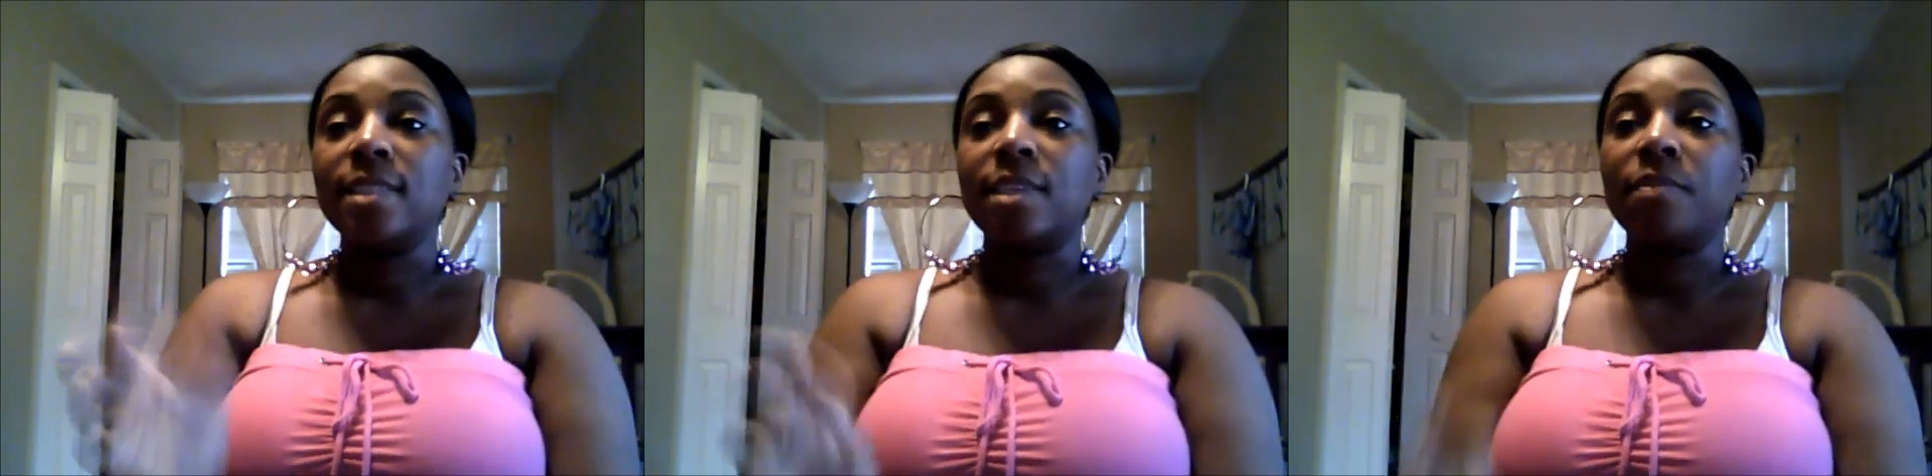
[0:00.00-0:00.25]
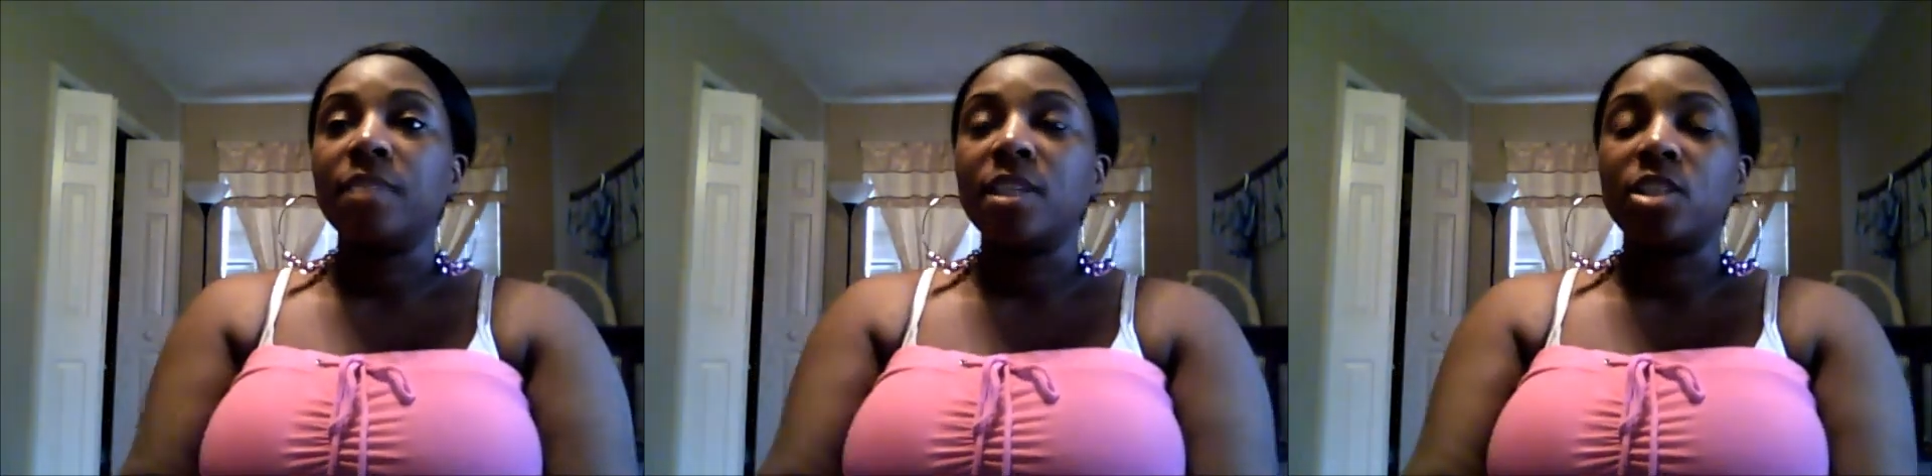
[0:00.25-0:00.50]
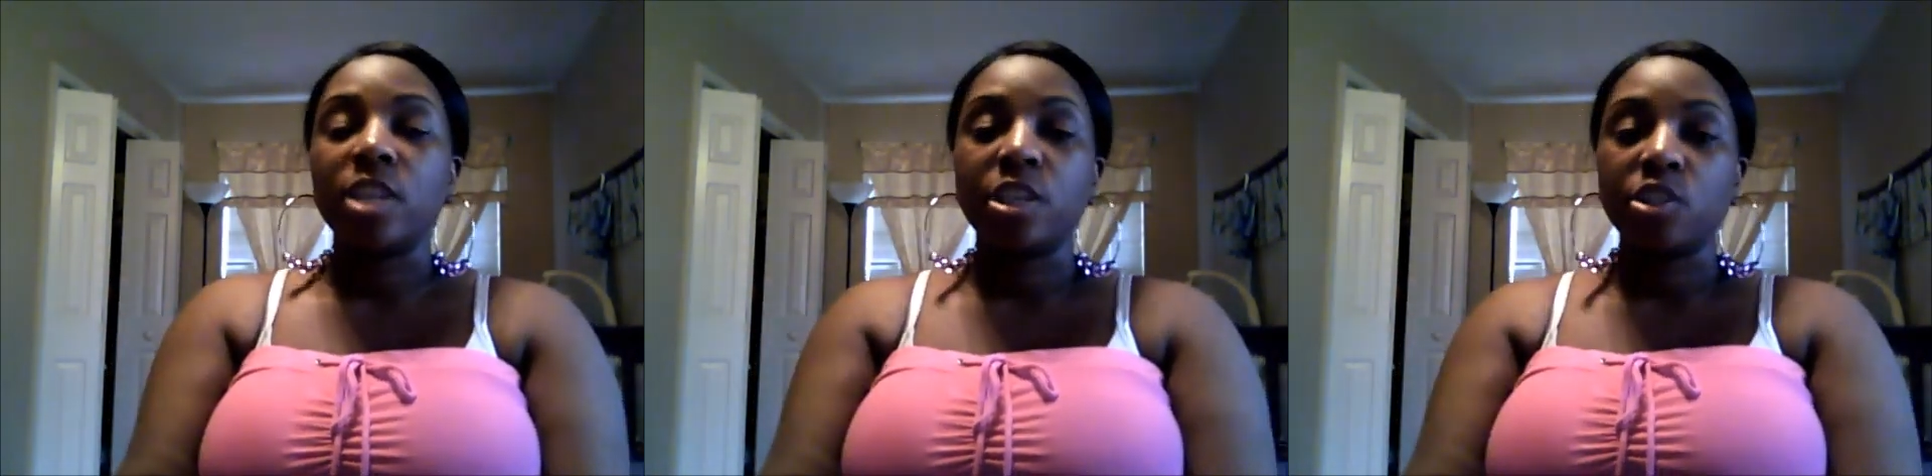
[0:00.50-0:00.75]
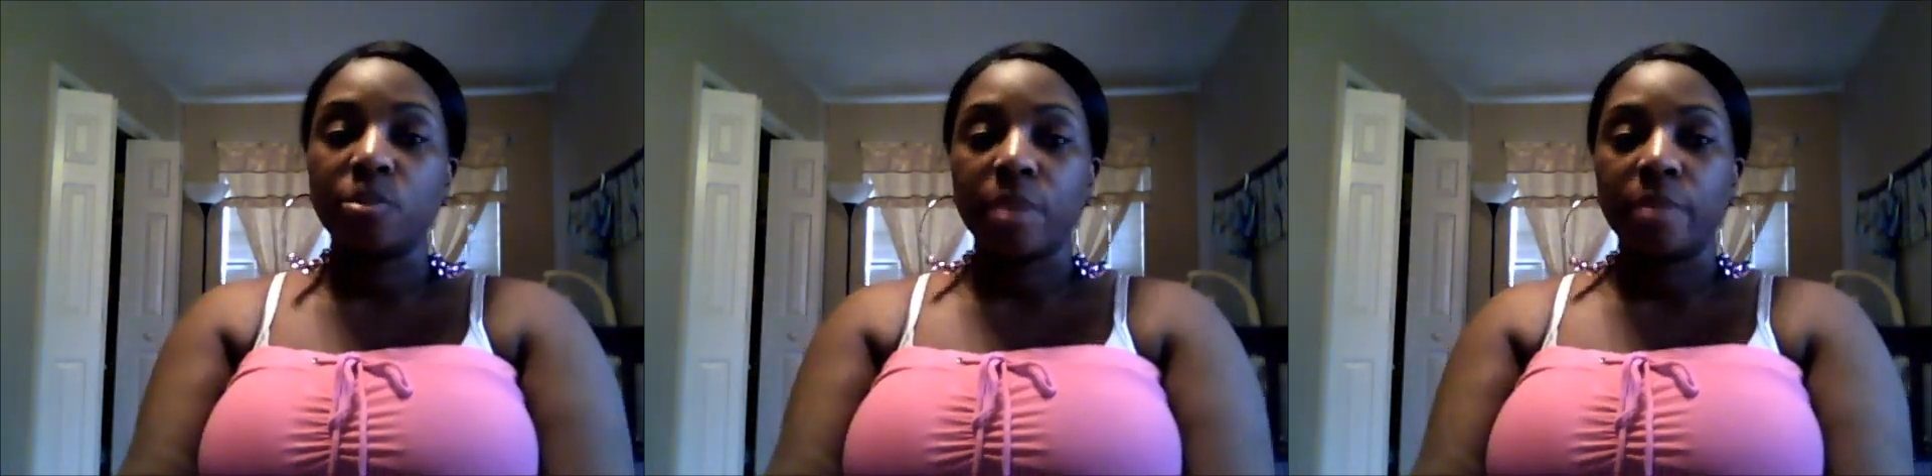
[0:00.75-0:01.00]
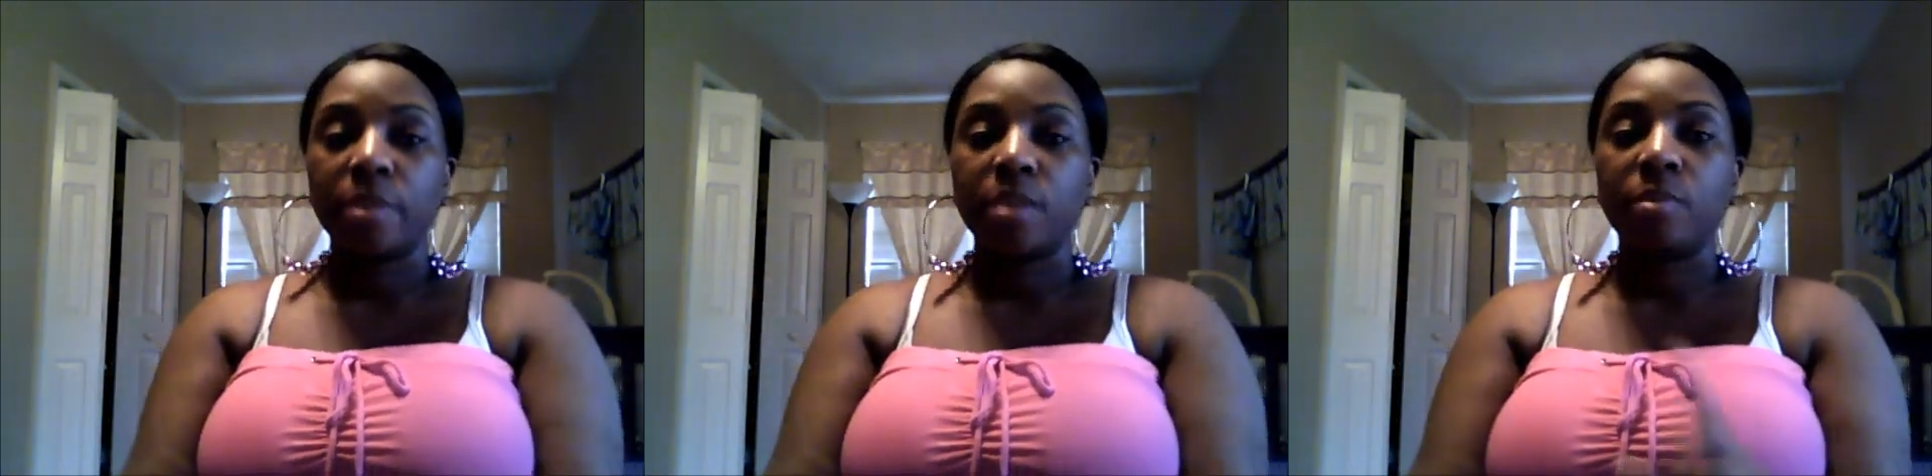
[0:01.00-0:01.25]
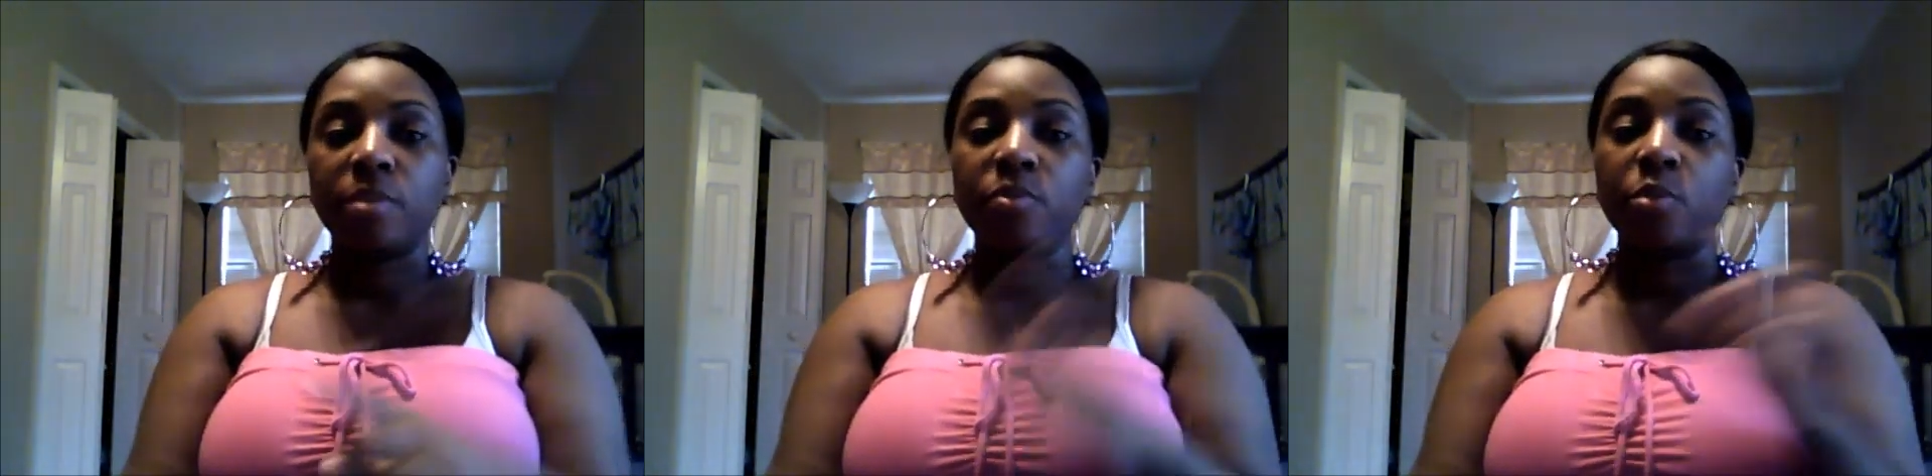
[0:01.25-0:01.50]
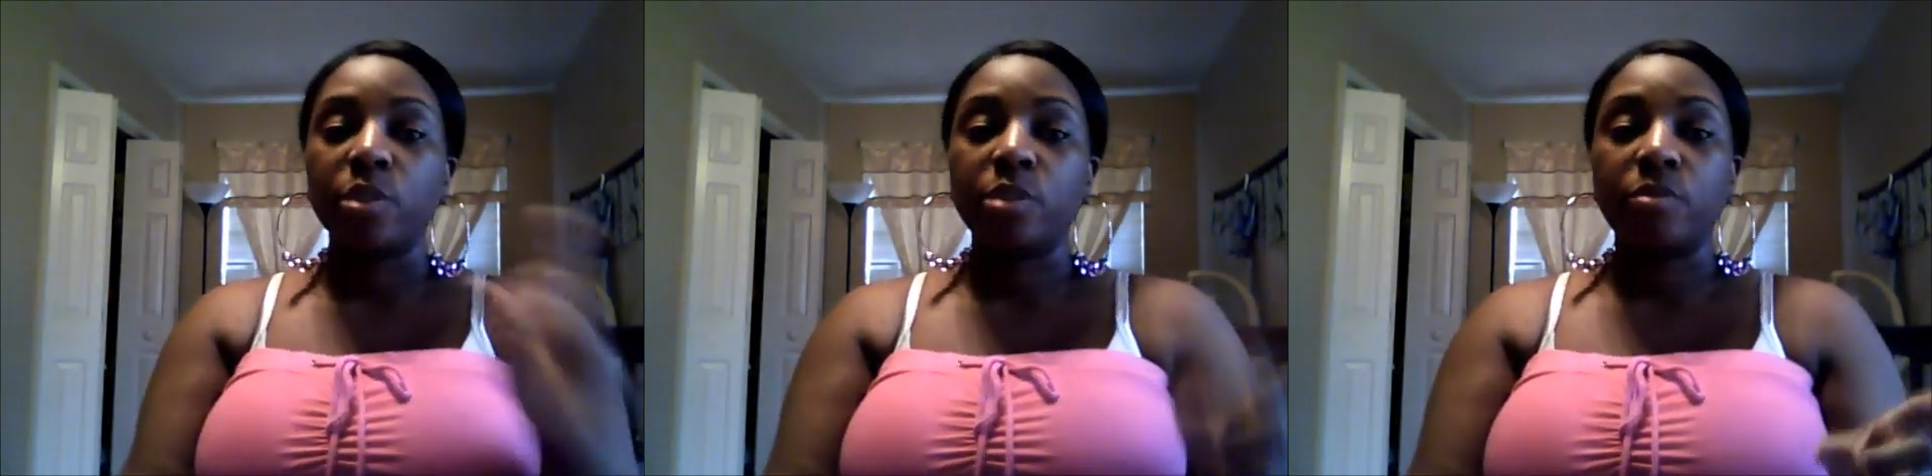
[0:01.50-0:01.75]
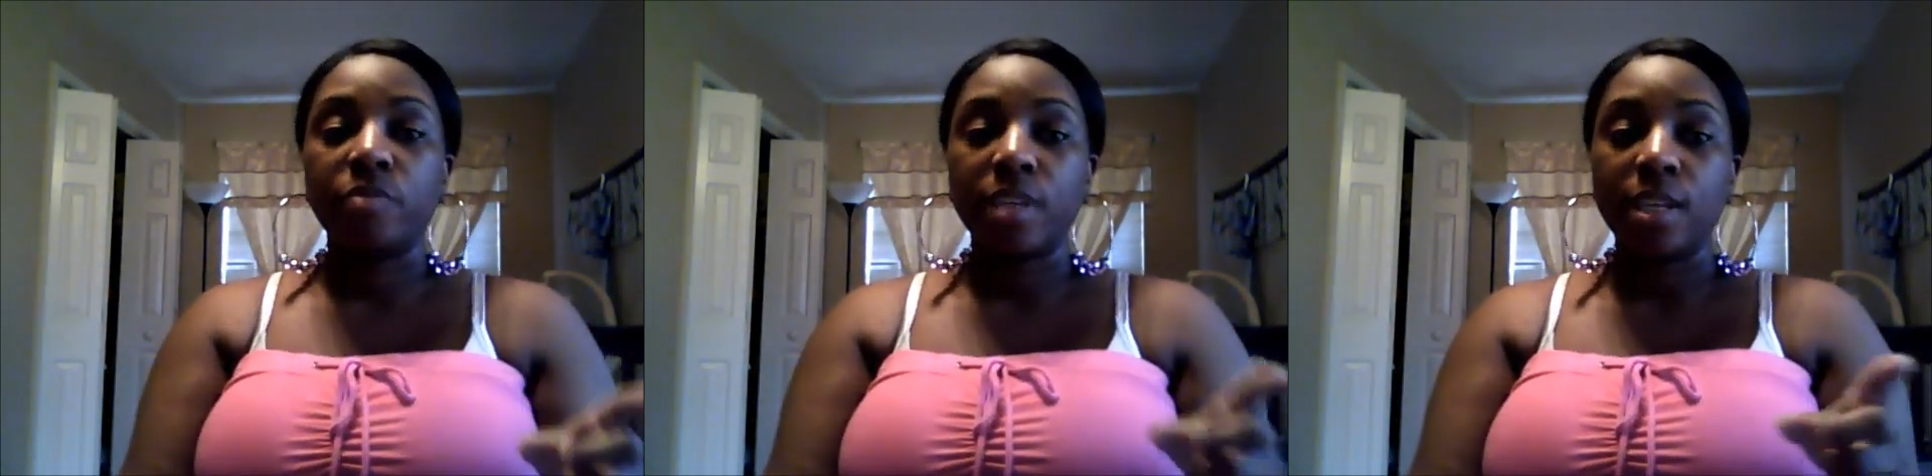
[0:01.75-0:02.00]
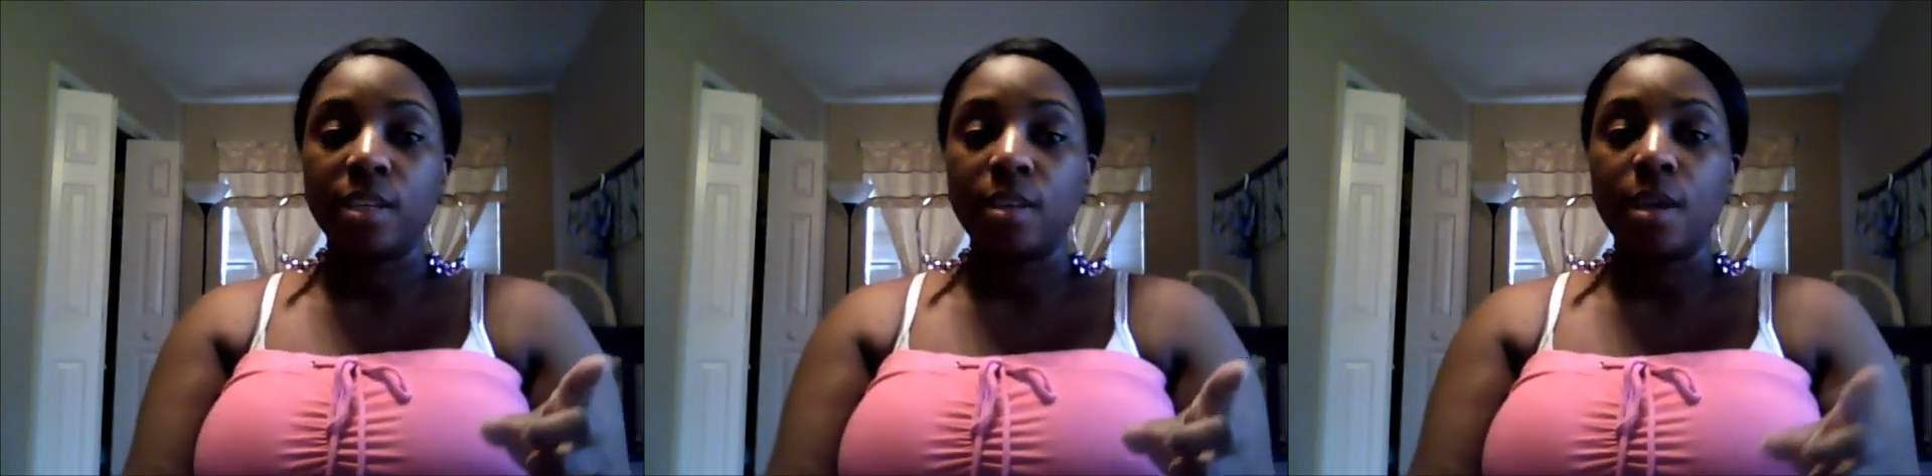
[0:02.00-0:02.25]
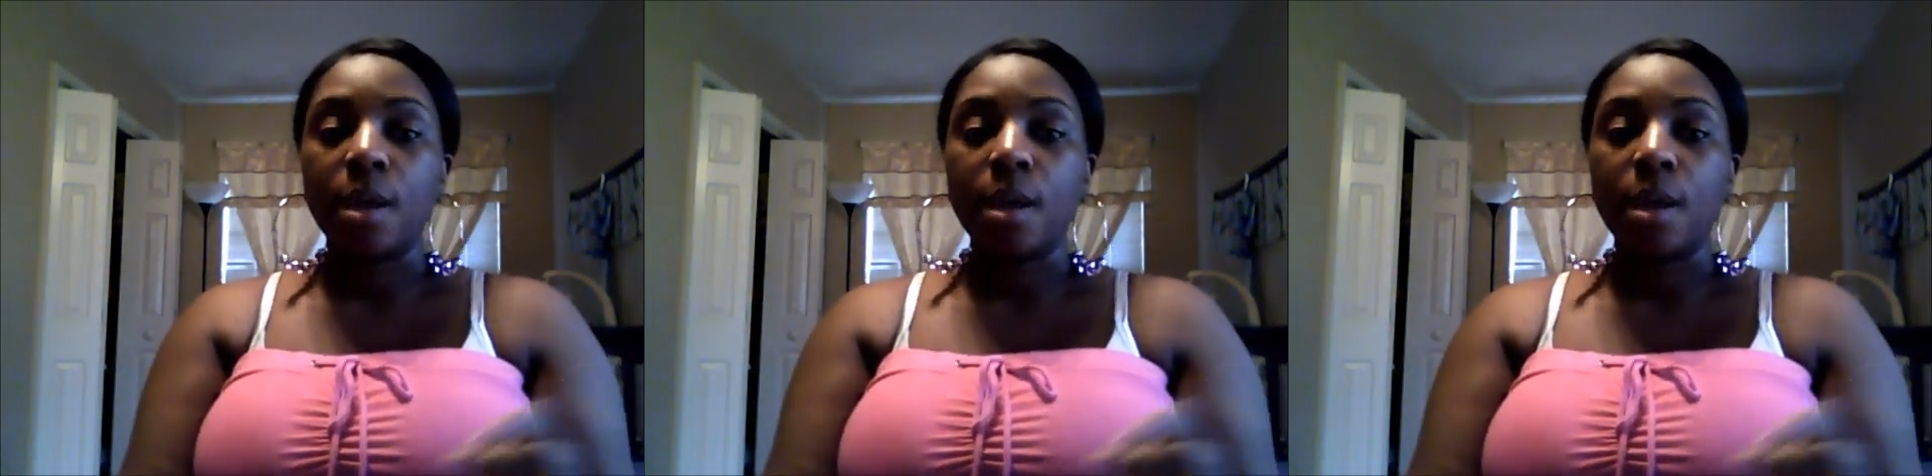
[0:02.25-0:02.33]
definitely change your baby before you feed,